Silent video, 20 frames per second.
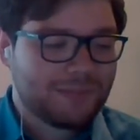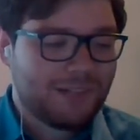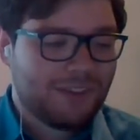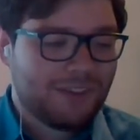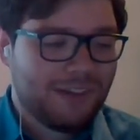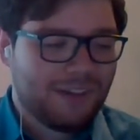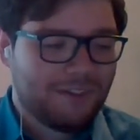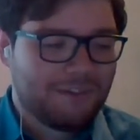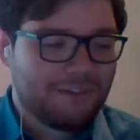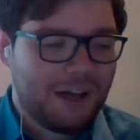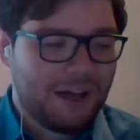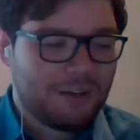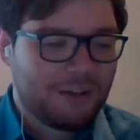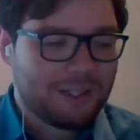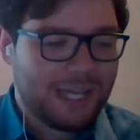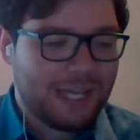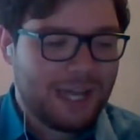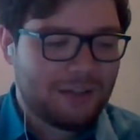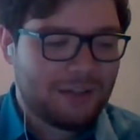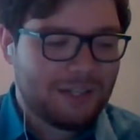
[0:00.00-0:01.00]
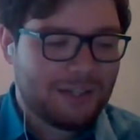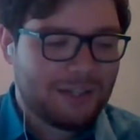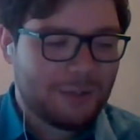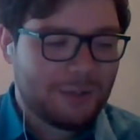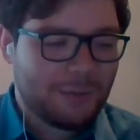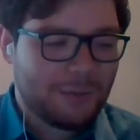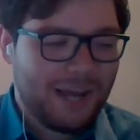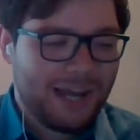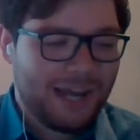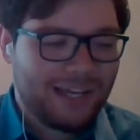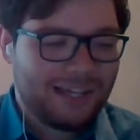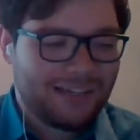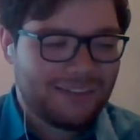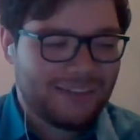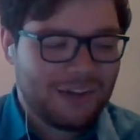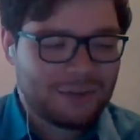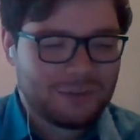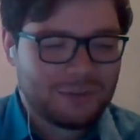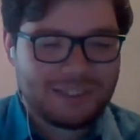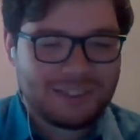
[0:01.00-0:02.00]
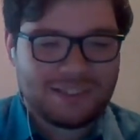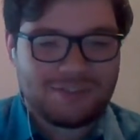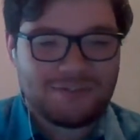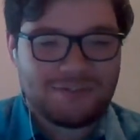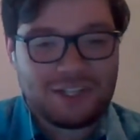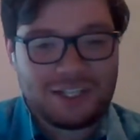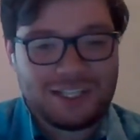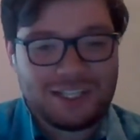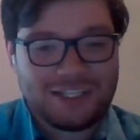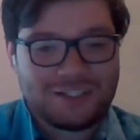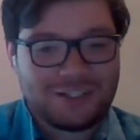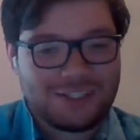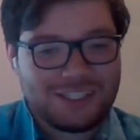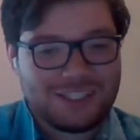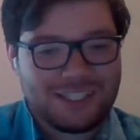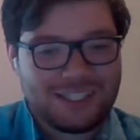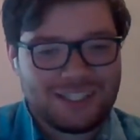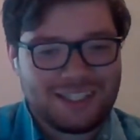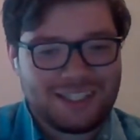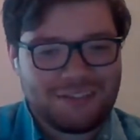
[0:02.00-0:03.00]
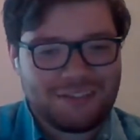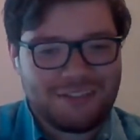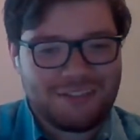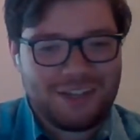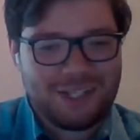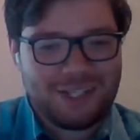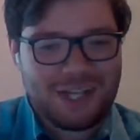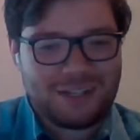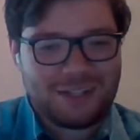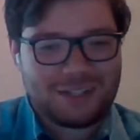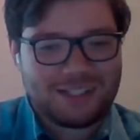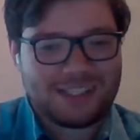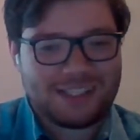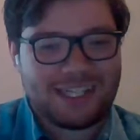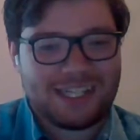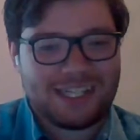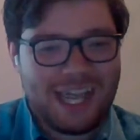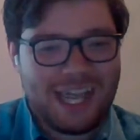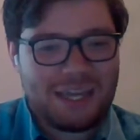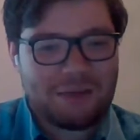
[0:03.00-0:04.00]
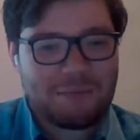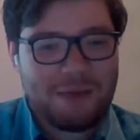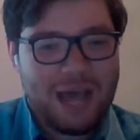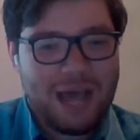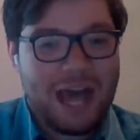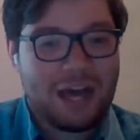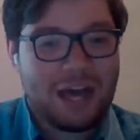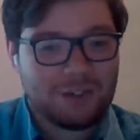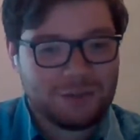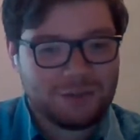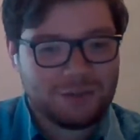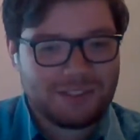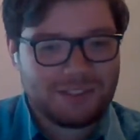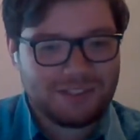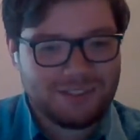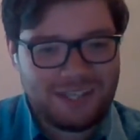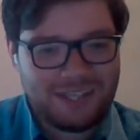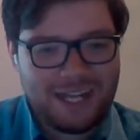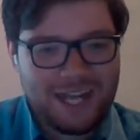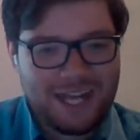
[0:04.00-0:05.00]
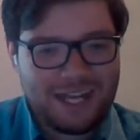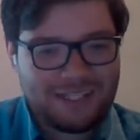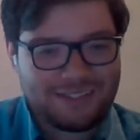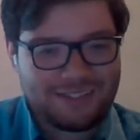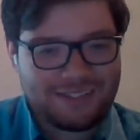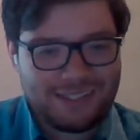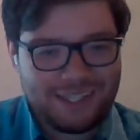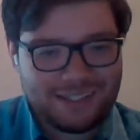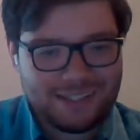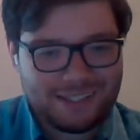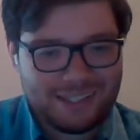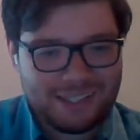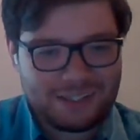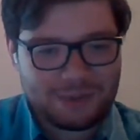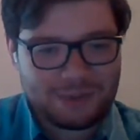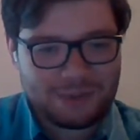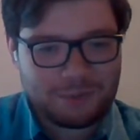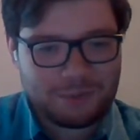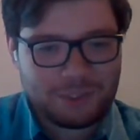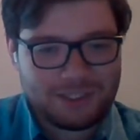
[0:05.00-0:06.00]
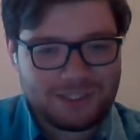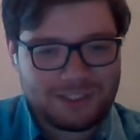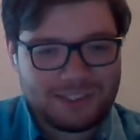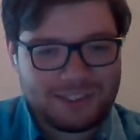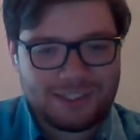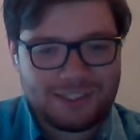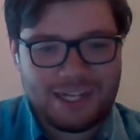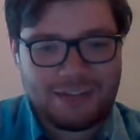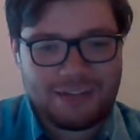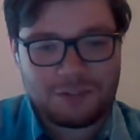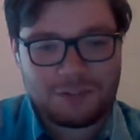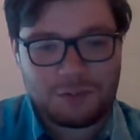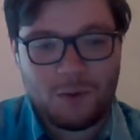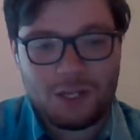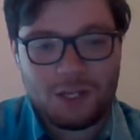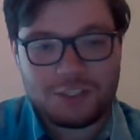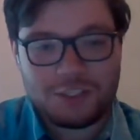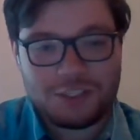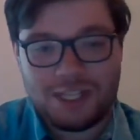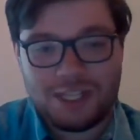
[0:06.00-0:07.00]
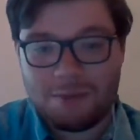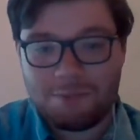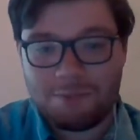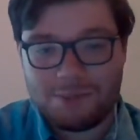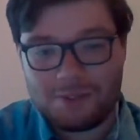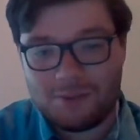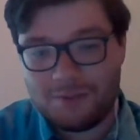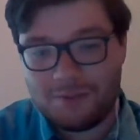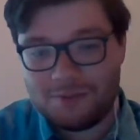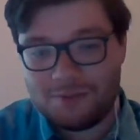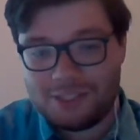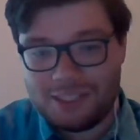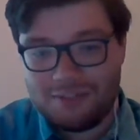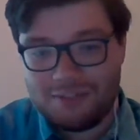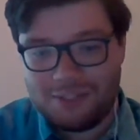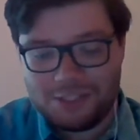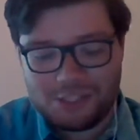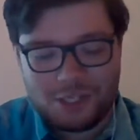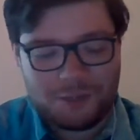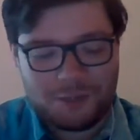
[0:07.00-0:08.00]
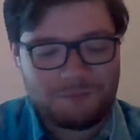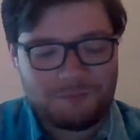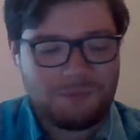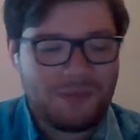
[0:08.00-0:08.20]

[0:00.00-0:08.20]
They found out in a way that was very interesting. They found out because I came out as an asexual person after watching an episode of a TV show.